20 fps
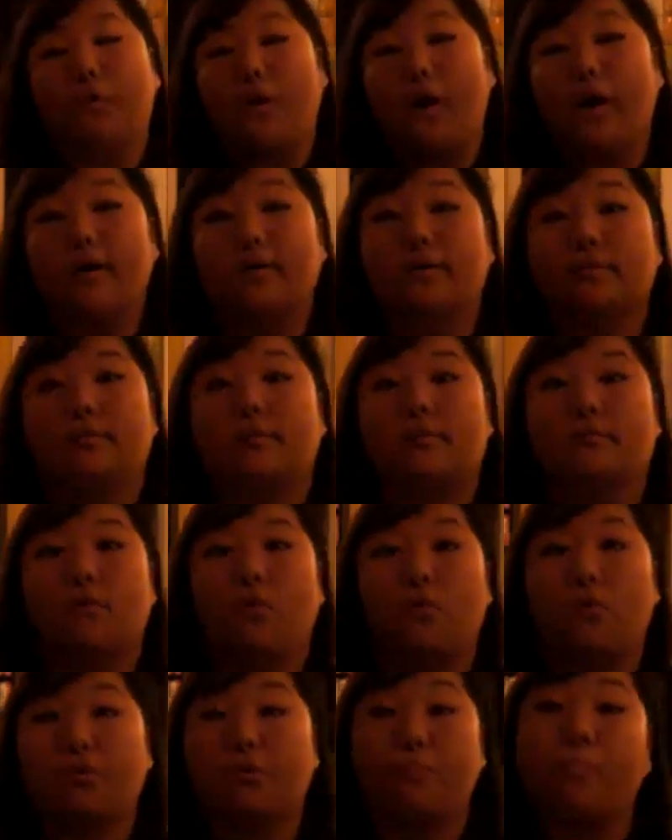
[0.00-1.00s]
prize
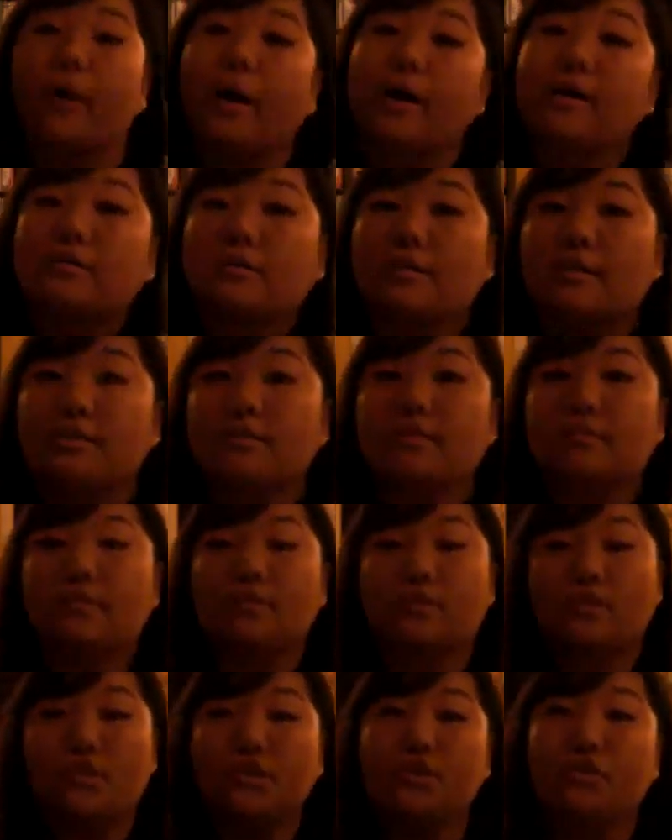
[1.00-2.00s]
or the prizes
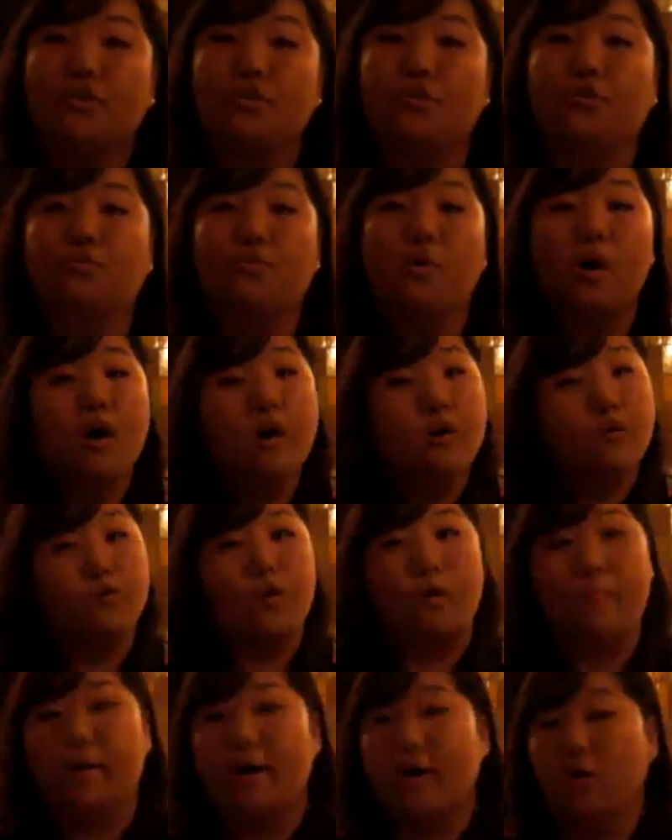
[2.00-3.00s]
to you
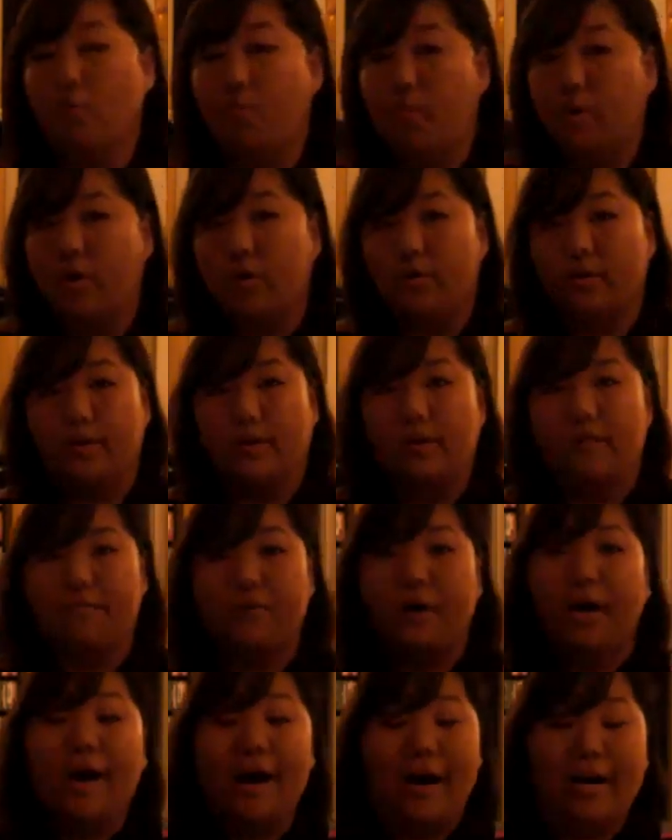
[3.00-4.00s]
no matter where you
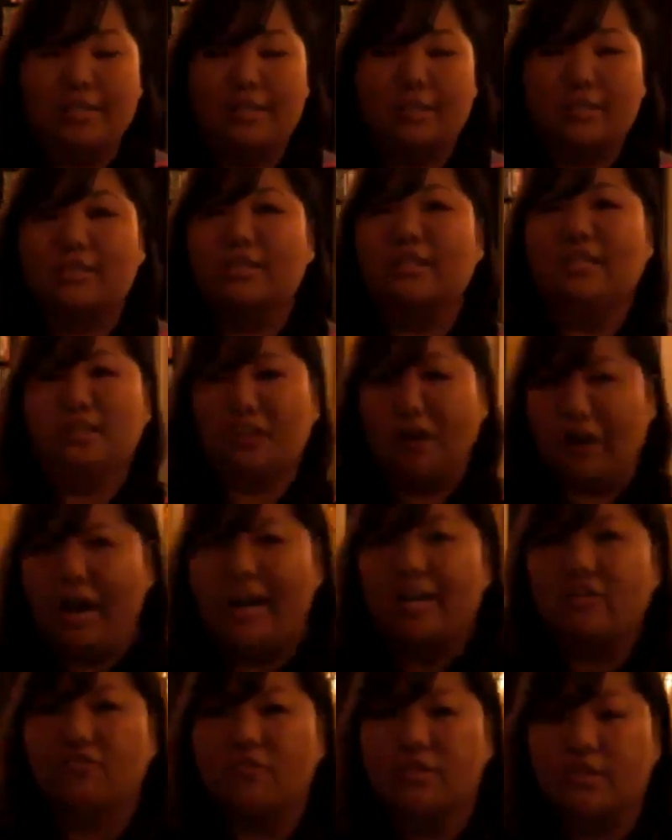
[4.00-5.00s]
live I just need your
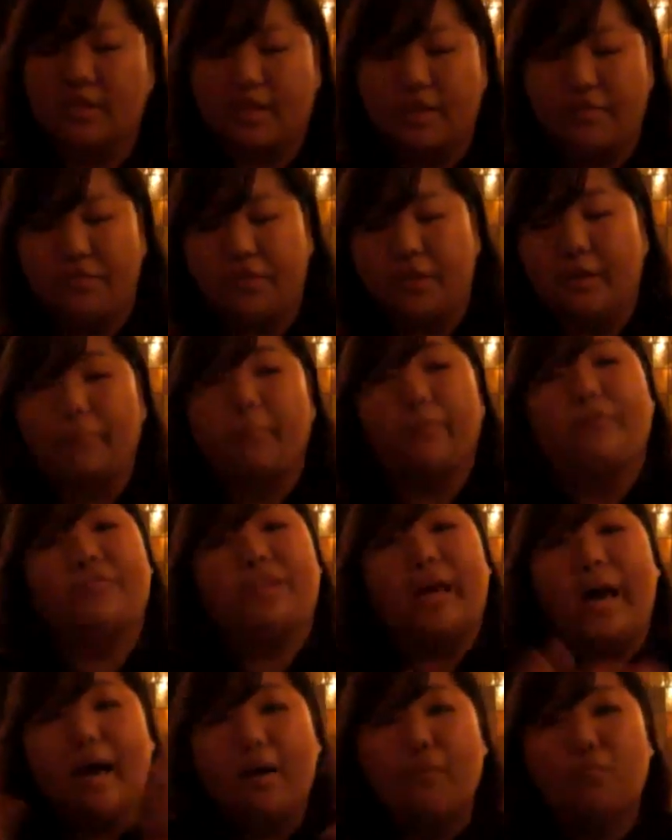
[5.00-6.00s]
address and everything but
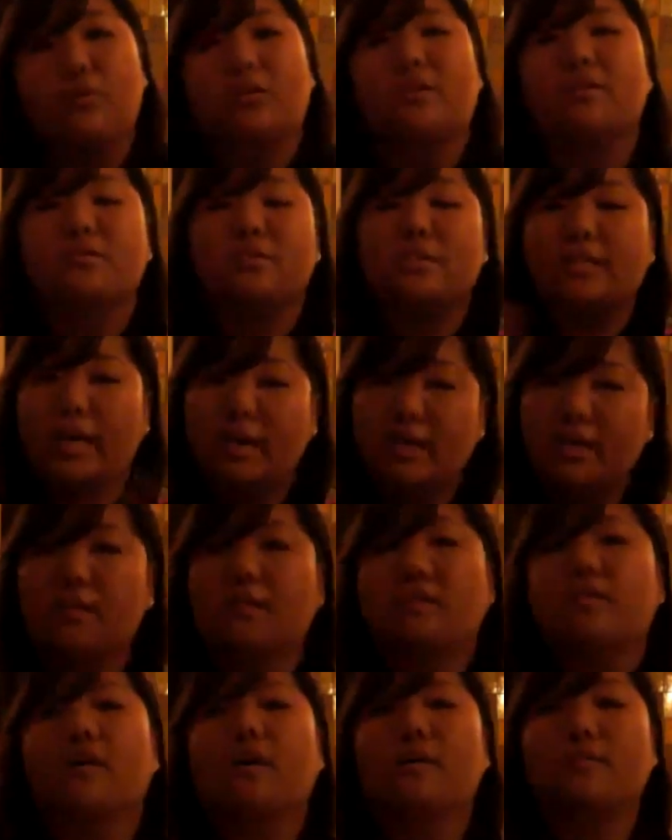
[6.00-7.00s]
that we can take in
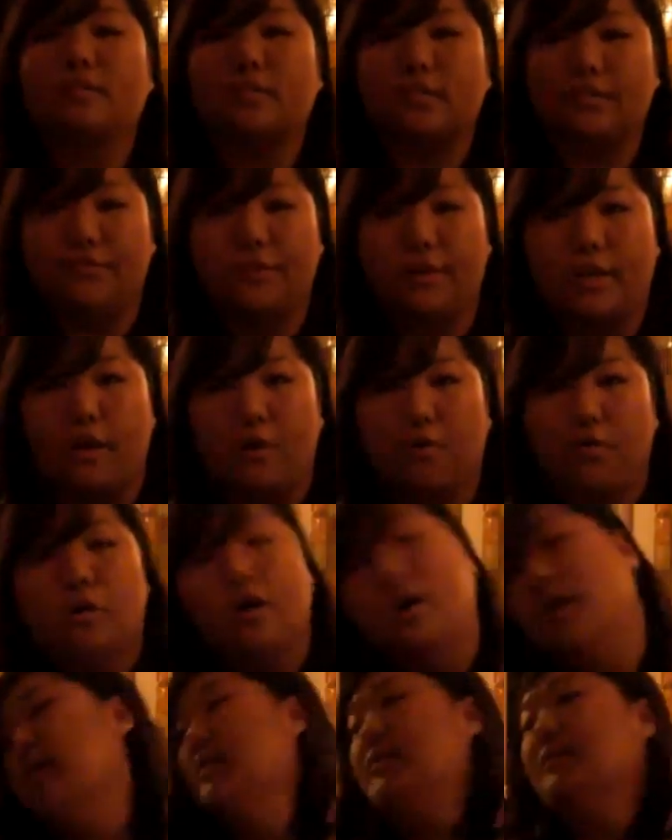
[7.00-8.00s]
the contest video
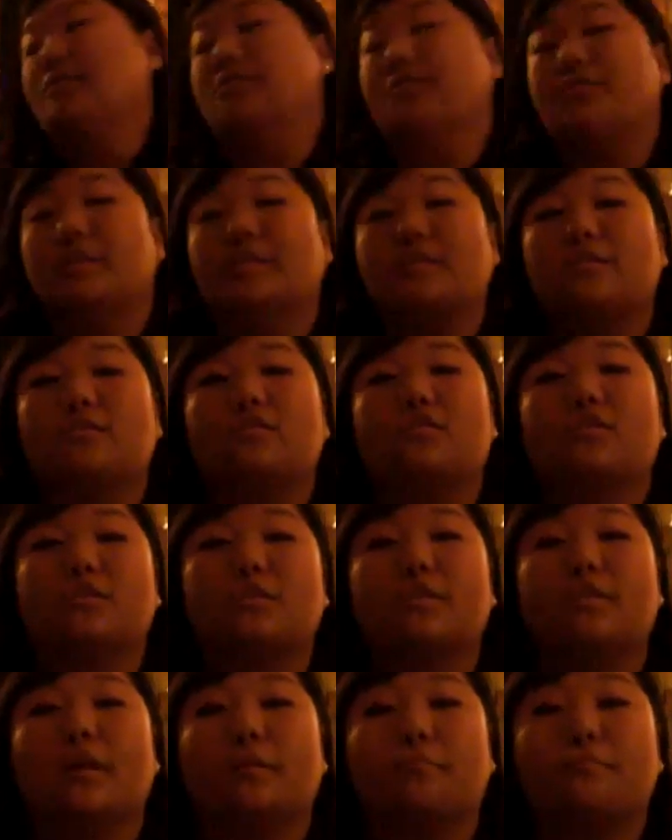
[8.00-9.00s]
so this is just
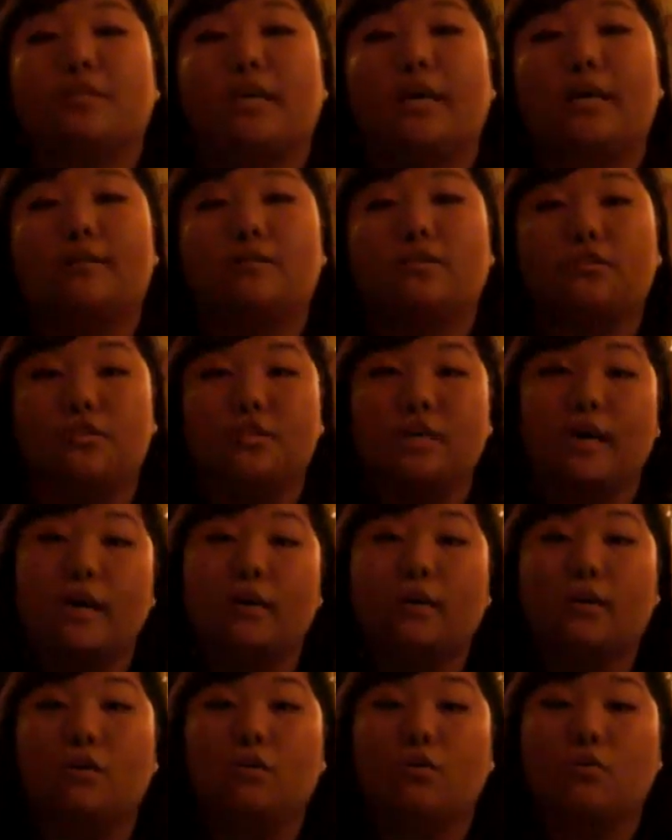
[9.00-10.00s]
an update to
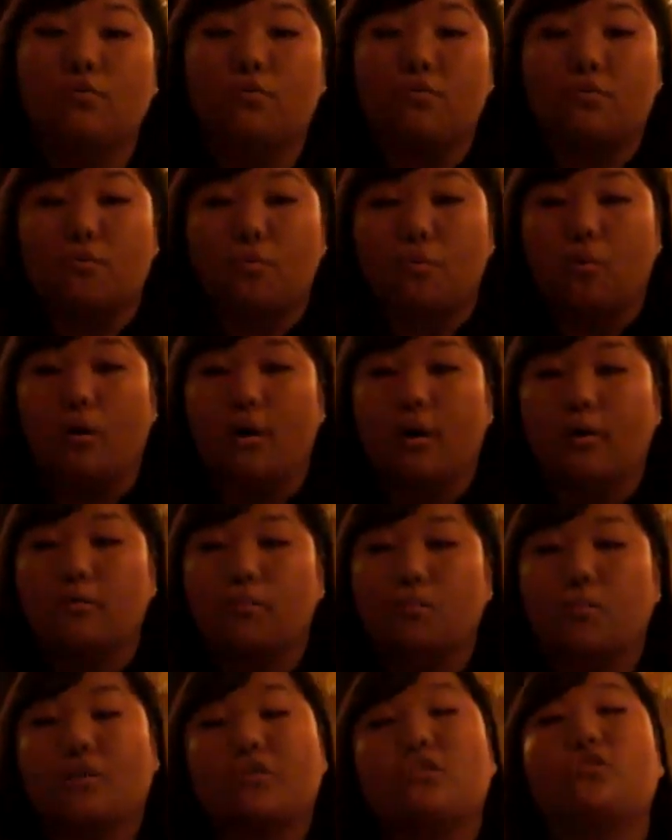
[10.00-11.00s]
tell you
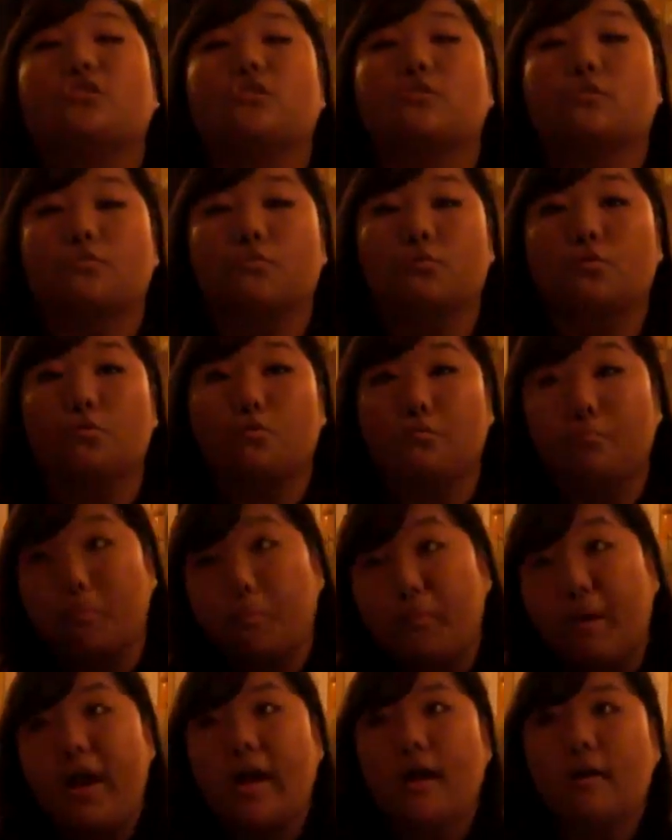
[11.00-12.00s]
what to
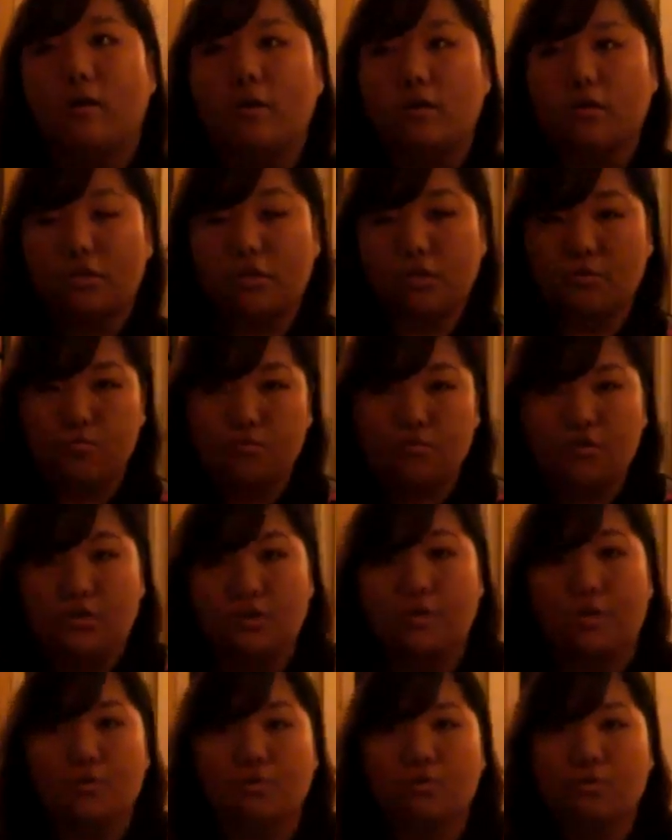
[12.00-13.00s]
prepare you to, to
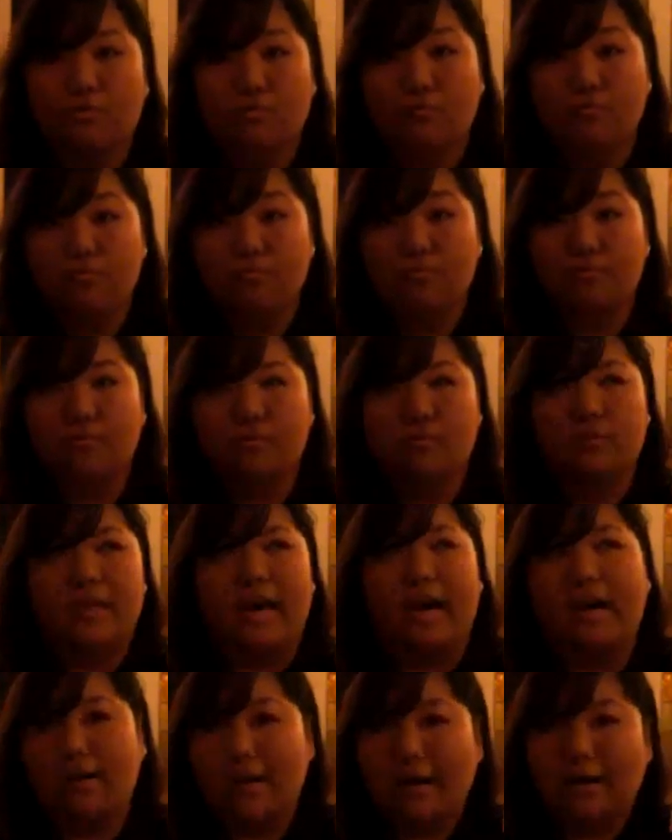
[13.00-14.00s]
do
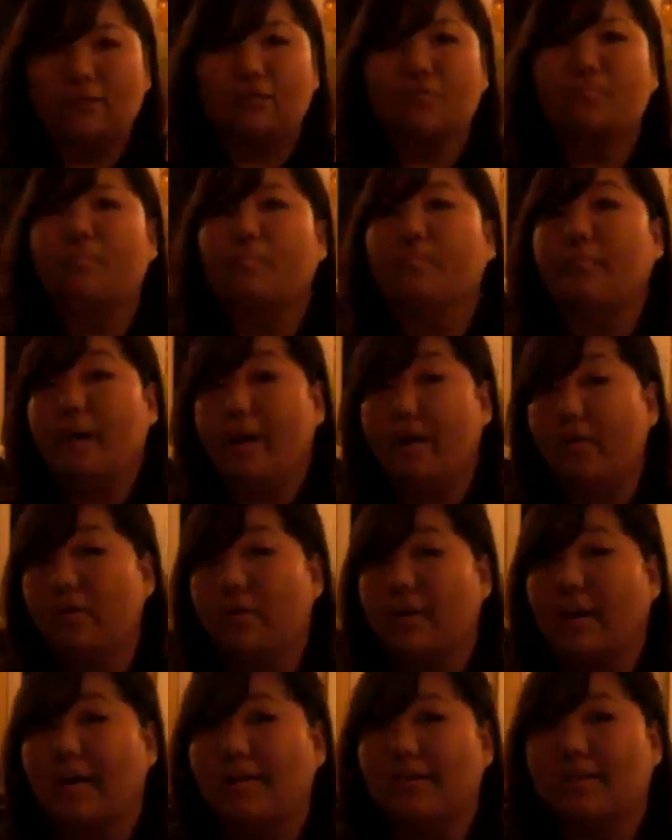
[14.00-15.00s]
yeah how to prepare you
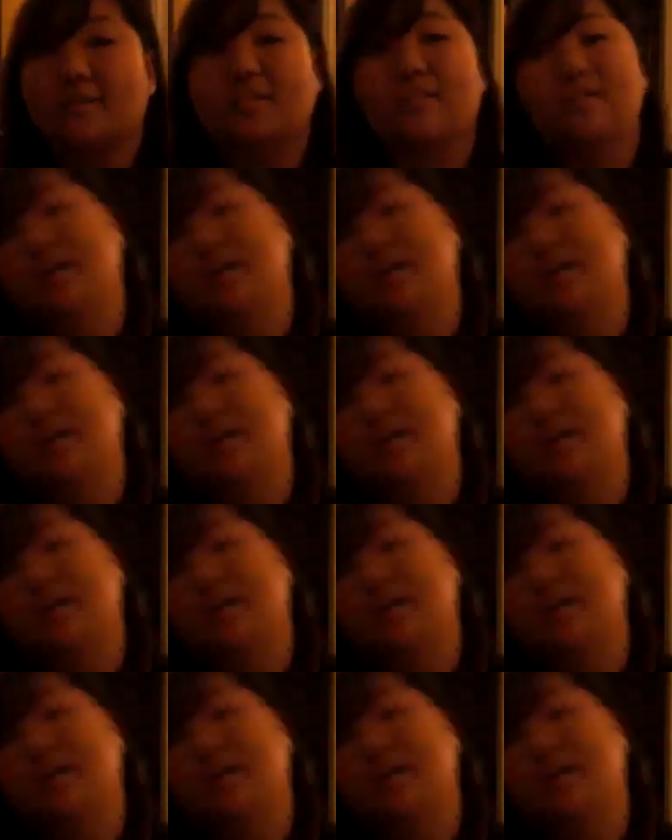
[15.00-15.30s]
guys